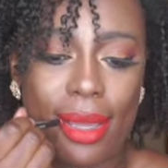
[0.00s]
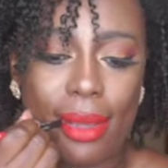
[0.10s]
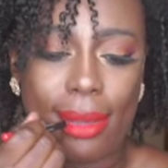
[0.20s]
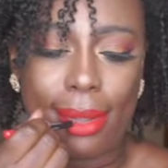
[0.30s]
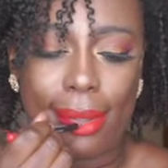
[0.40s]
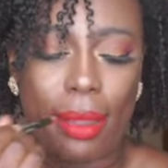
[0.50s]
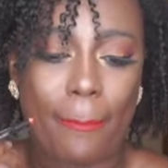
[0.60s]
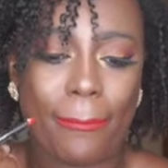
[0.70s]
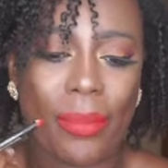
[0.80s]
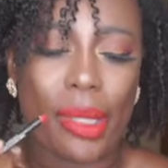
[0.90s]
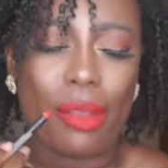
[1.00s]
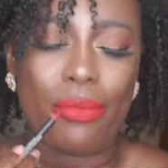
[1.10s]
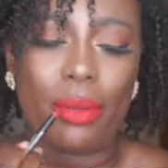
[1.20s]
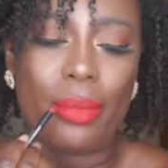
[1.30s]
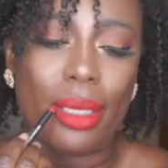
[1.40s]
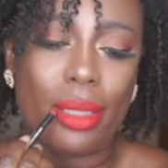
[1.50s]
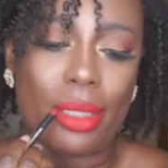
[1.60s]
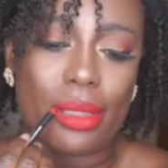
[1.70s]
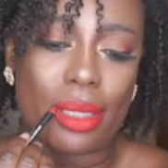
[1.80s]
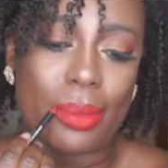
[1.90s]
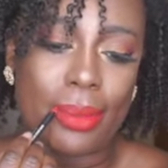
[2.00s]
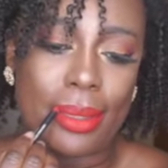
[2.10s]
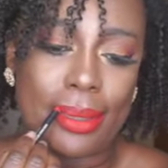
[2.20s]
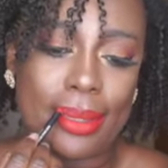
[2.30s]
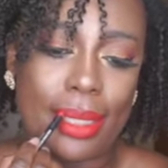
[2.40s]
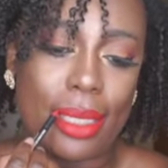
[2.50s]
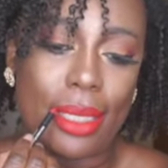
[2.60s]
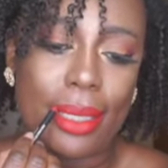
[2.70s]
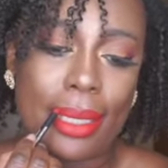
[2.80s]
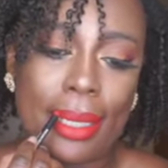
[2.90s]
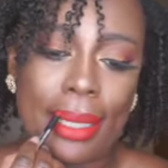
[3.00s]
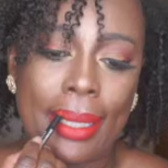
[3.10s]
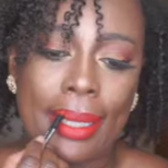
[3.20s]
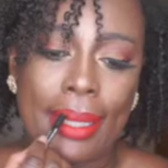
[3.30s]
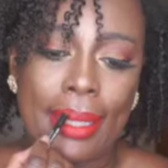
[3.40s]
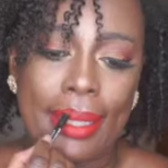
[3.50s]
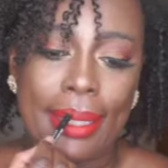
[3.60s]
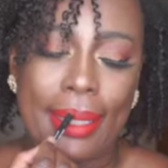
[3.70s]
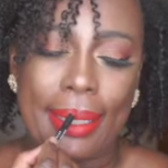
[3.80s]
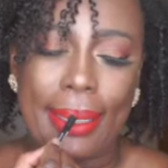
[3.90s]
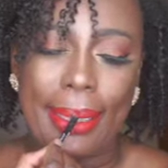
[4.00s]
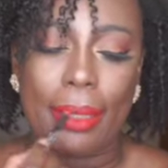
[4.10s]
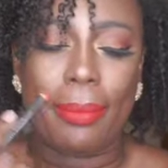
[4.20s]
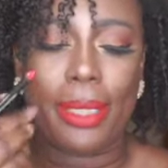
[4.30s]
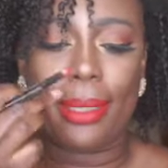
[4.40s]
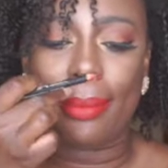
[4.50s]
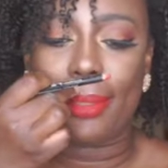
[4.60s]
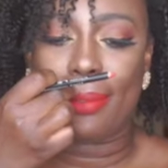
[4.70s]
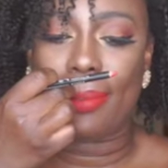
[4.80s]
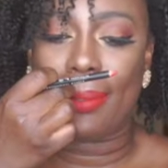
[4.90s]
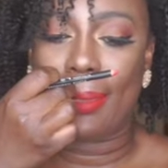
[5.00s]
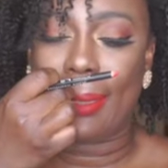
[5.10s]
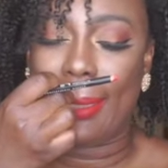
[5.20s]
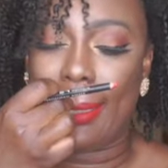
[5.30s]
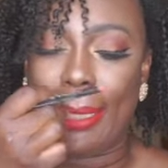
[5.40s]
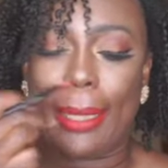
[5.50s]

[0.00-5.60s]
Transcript: Uh, for me, these are the ones that blend the most perfectly.